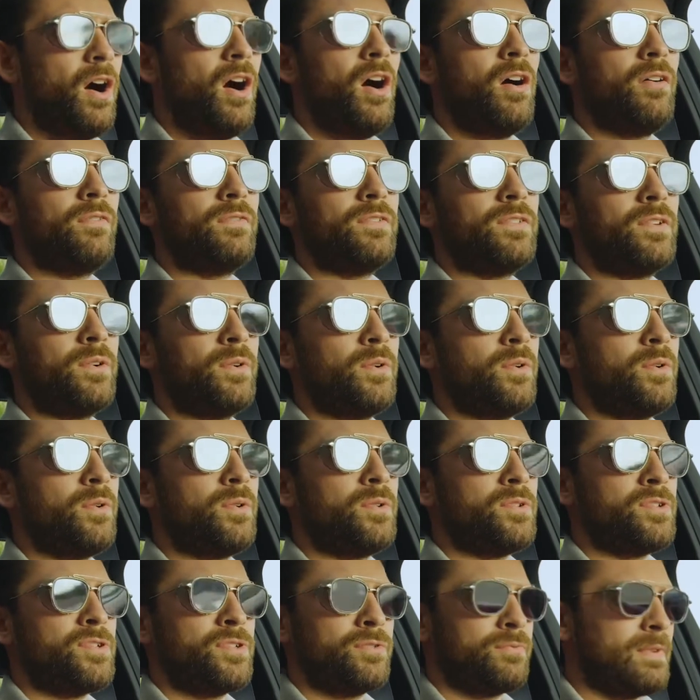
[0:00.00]
of
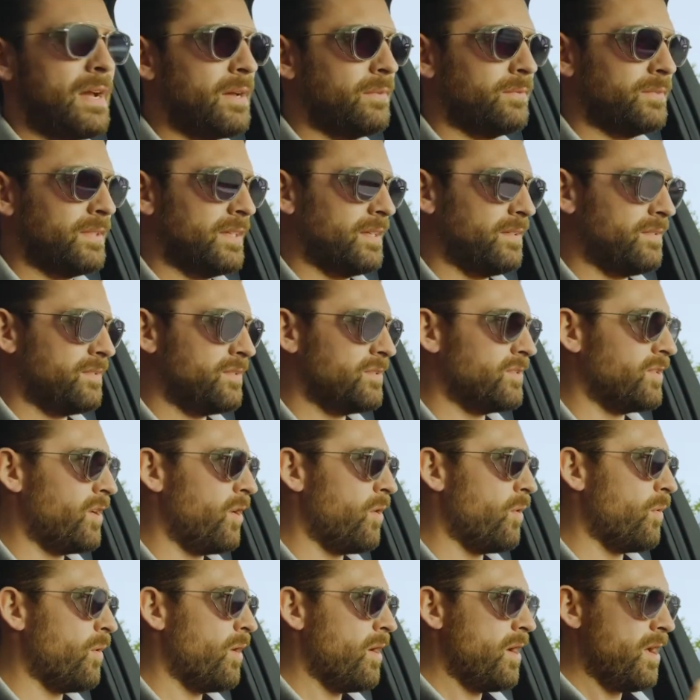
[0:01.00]
your surroundings.
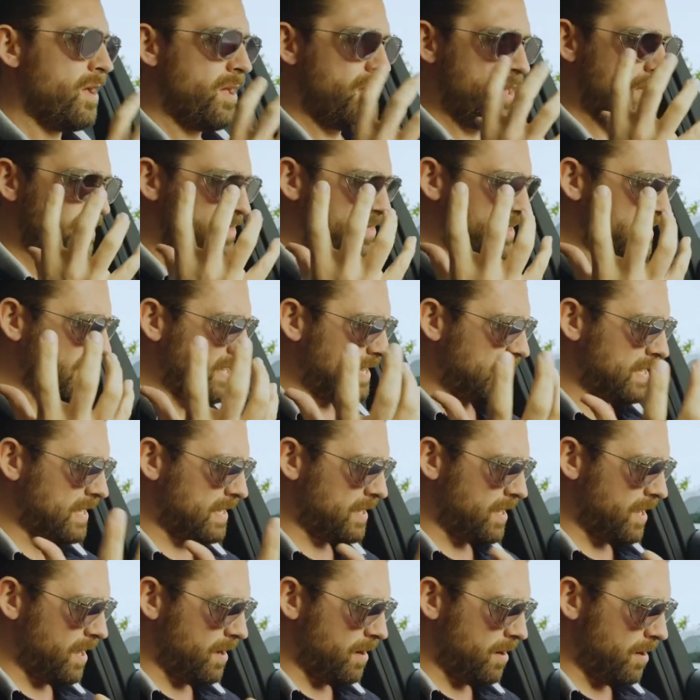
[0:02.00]
So
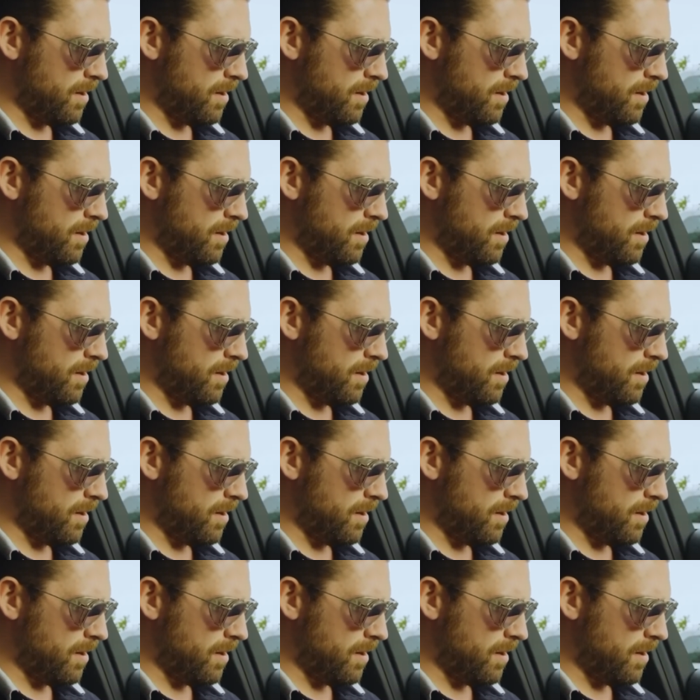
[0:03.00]
the